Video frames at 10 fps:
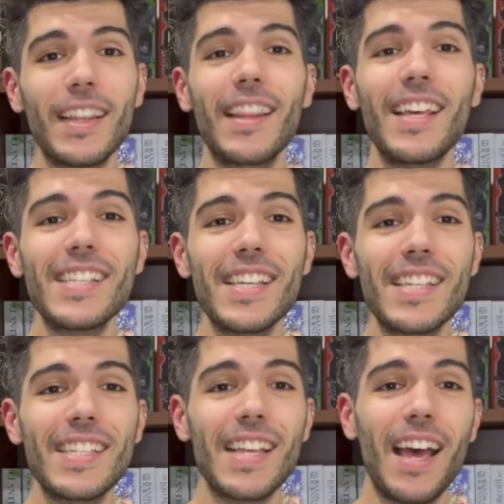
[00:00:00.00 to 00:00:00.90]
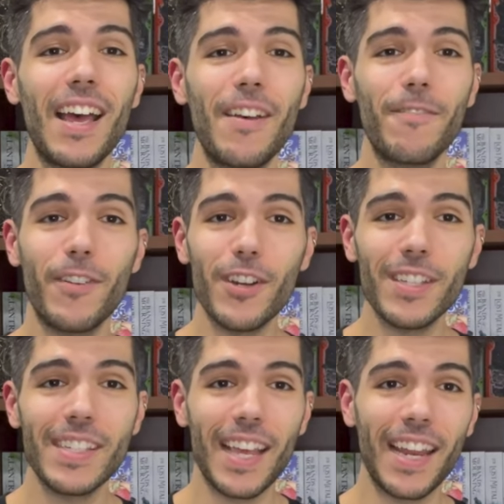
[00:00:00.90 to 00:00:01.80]
This is a
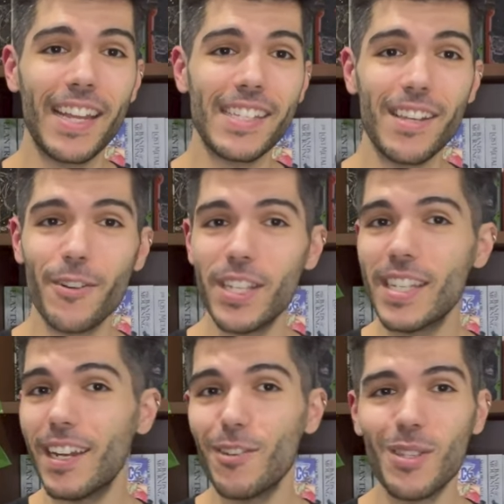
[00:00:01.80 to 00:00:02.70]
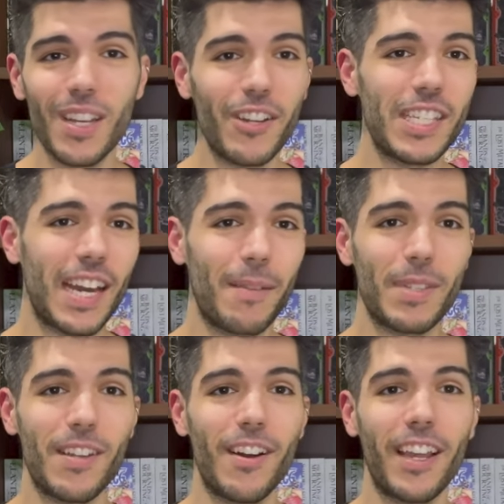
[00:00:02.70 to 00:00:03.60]
first in a series, a new series that I'm
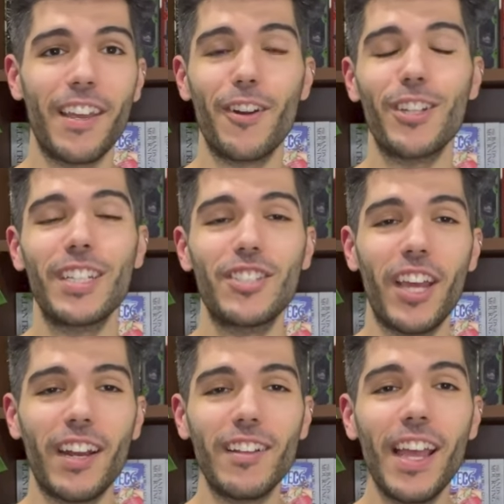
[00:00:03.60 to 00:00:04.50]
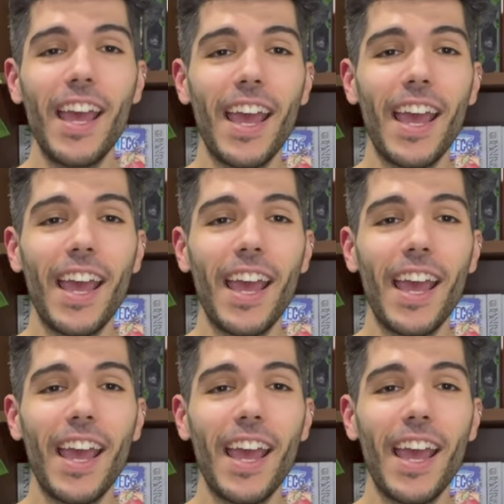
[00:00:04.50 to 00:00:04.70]
starting here on the channel,